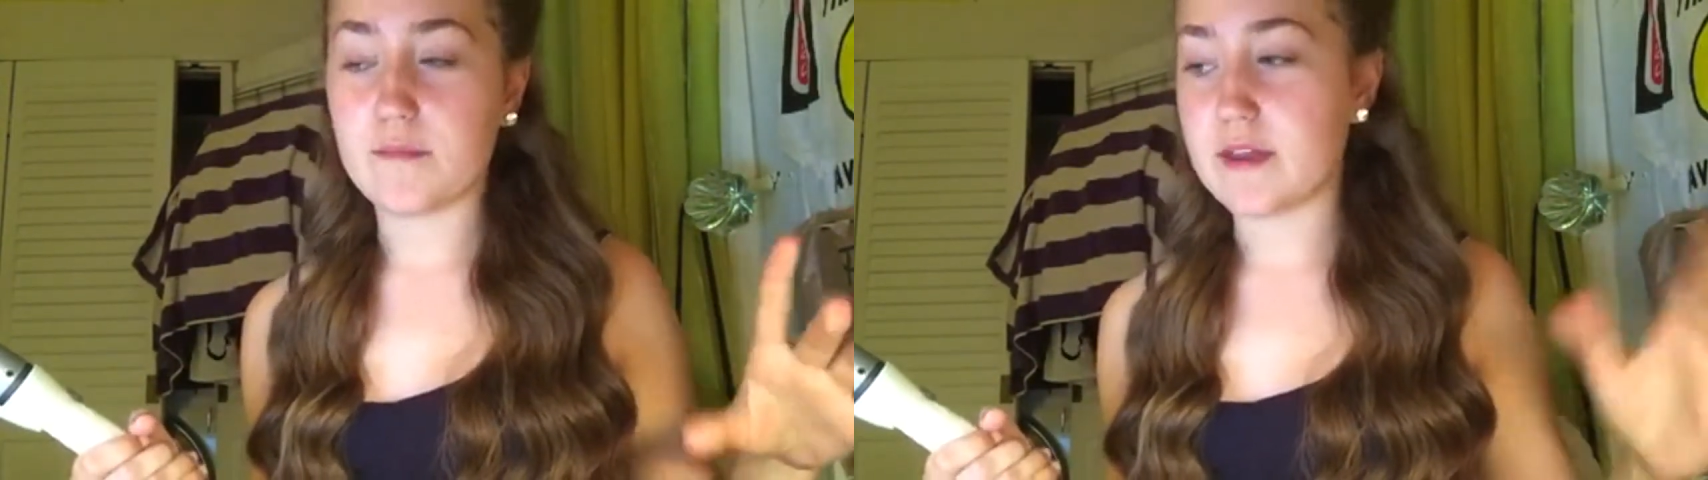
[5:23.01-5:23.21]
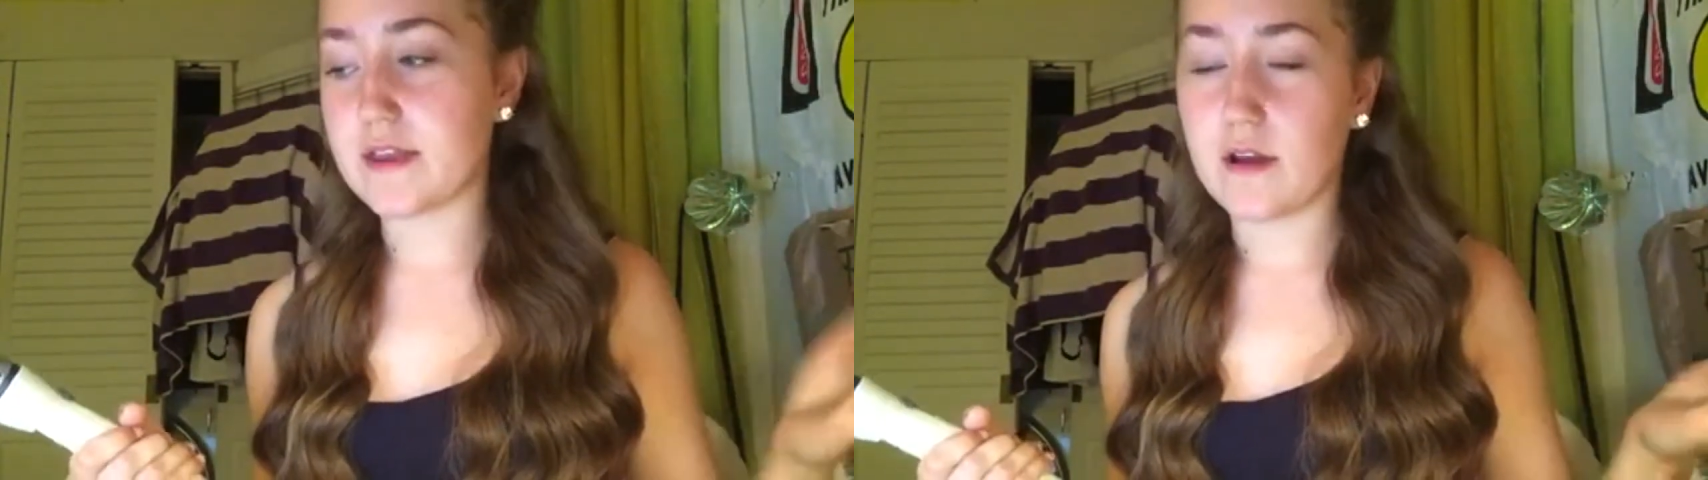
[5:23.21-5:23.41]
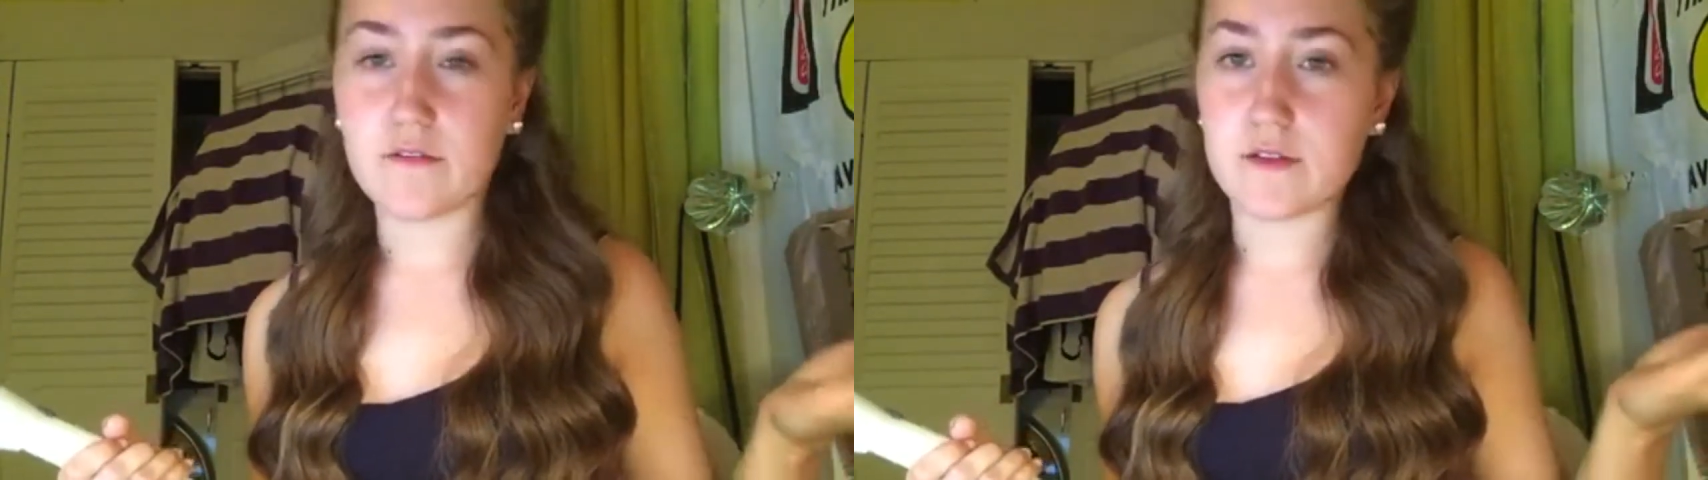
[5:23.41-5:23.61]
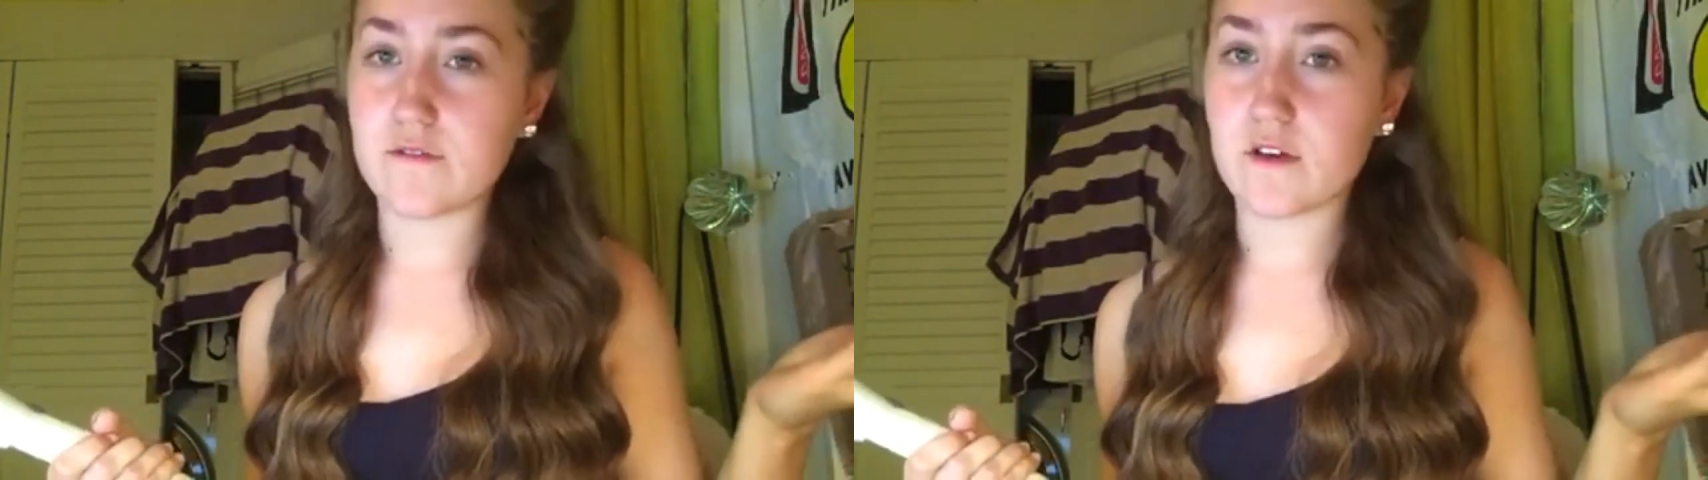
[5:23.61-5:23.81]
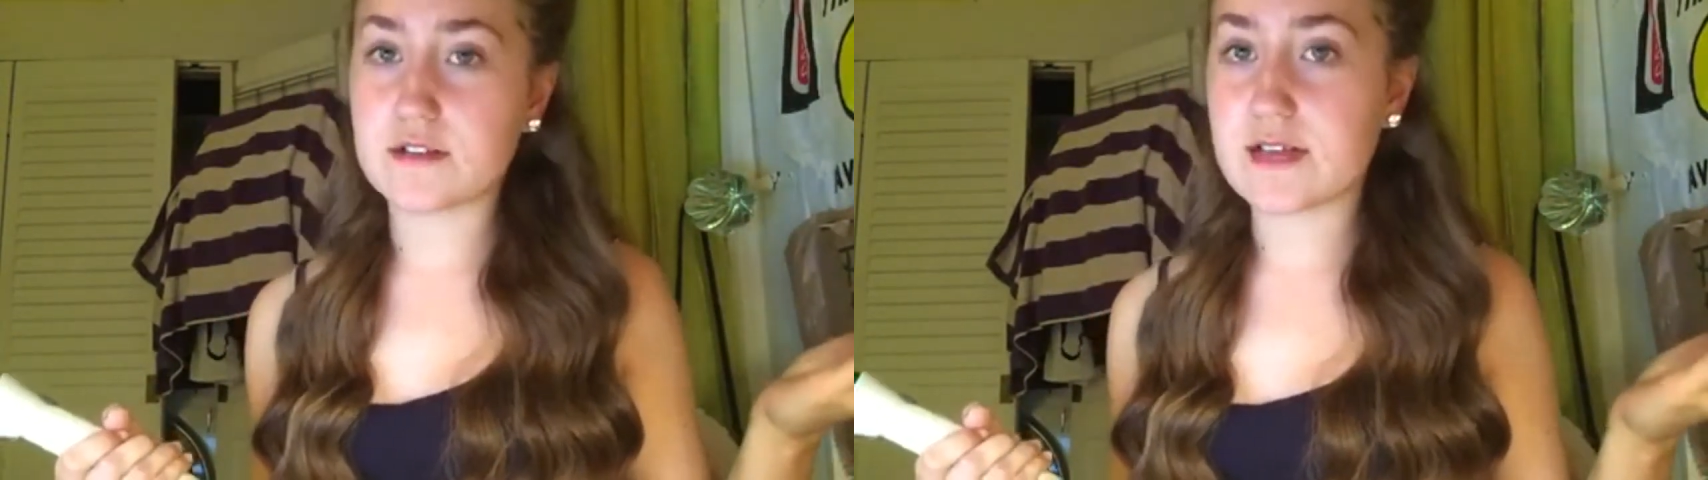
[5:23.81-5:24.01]
in an oven,
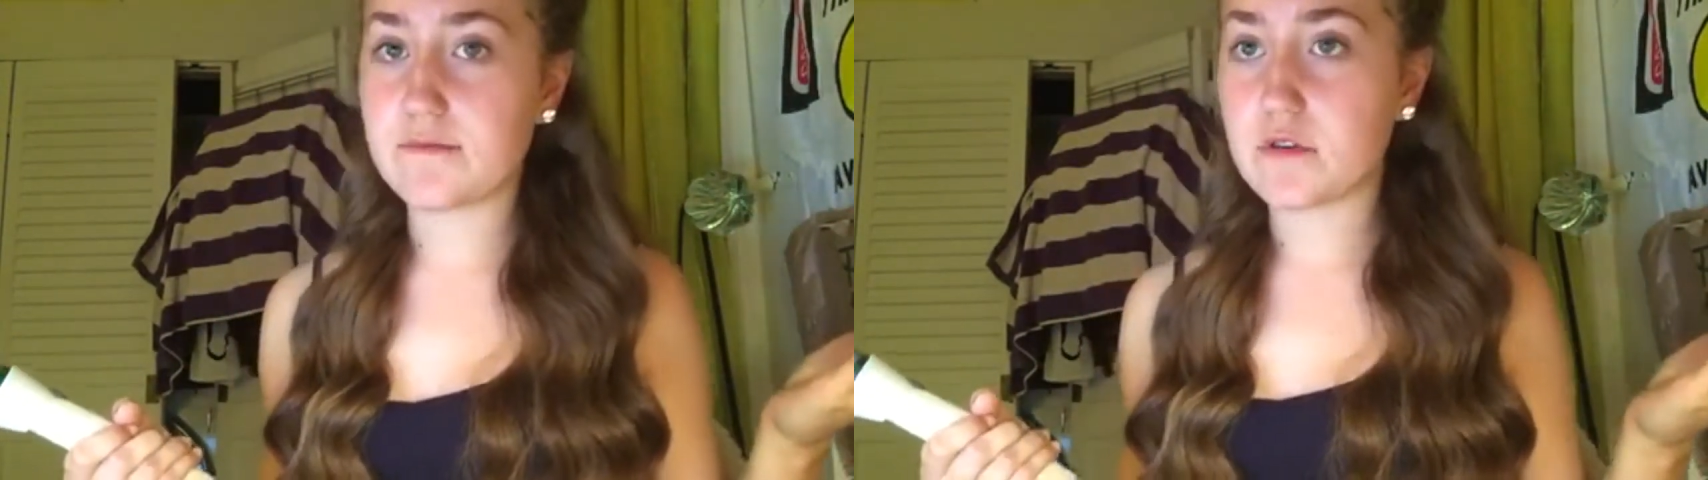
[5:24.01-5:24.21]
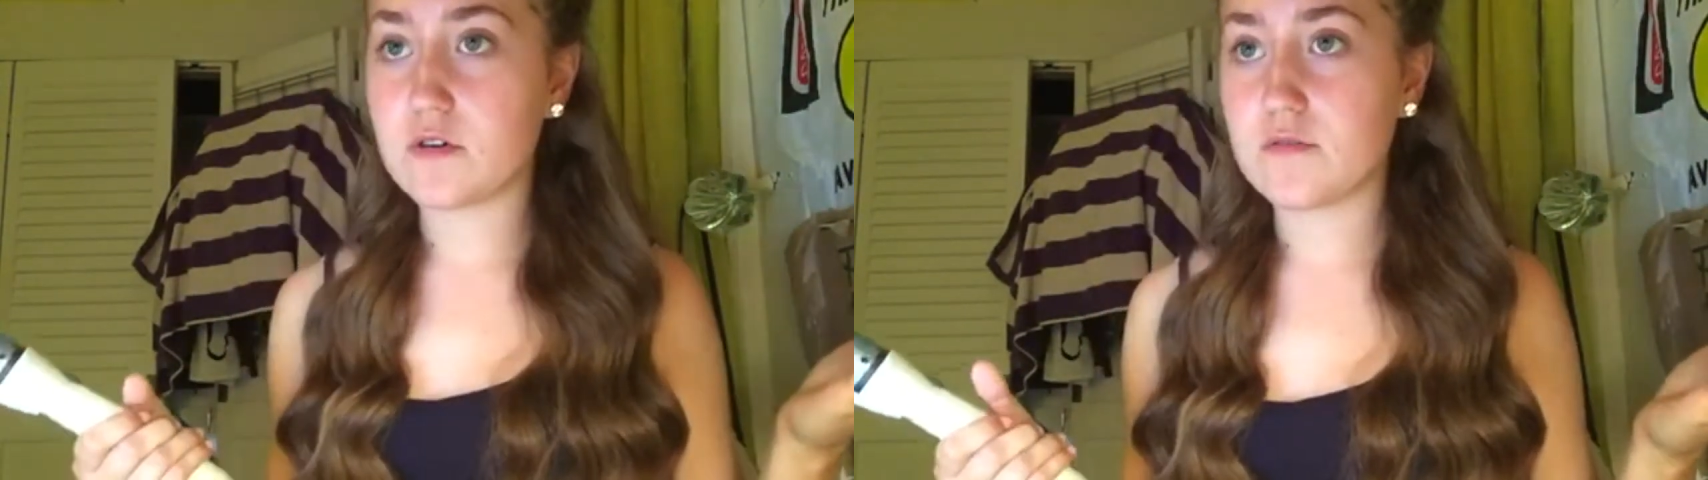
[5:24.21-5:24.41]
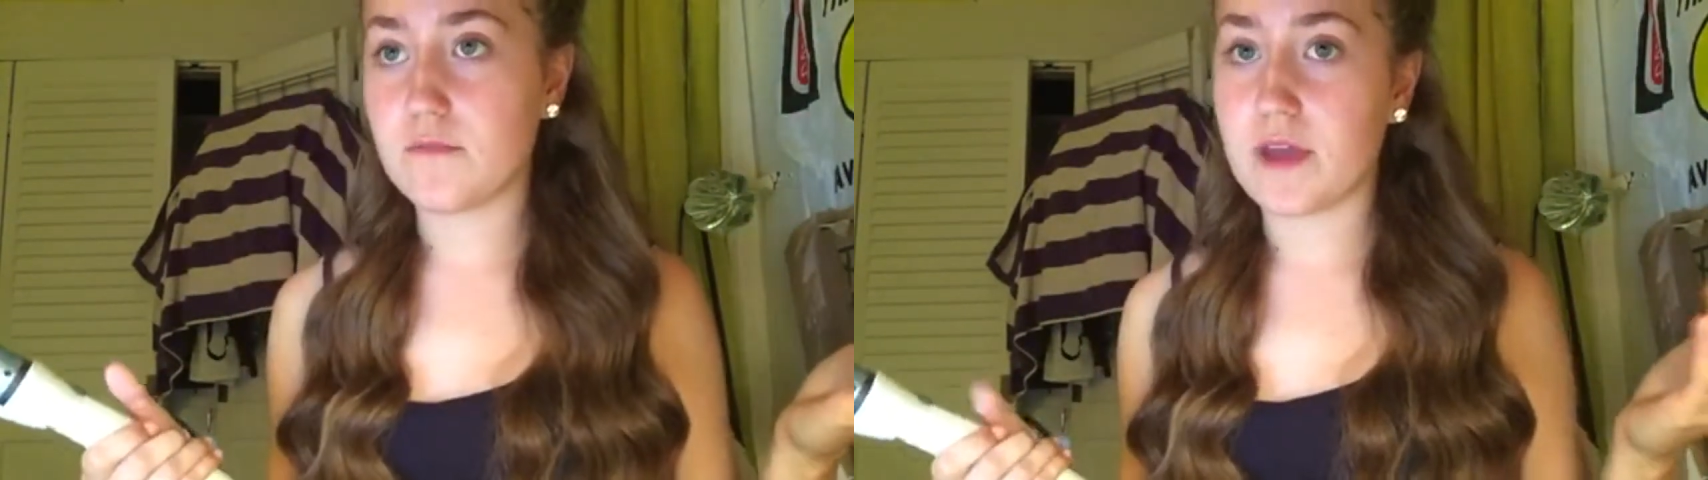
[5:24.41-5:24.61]
for example,